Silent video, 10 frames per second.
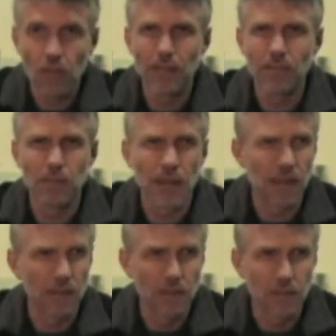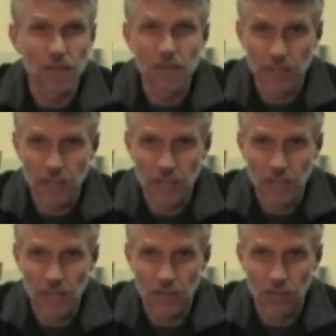weighs about 15
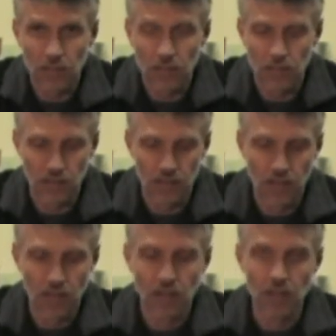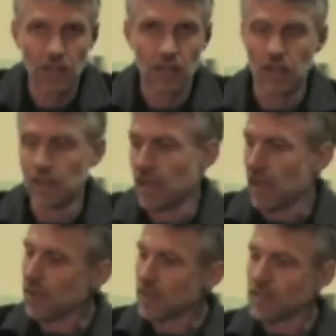kilos.
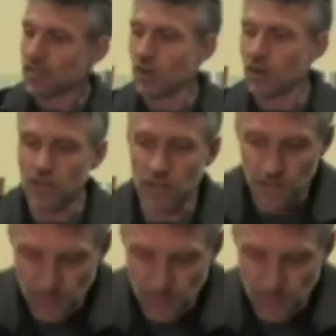And when you're trying to lift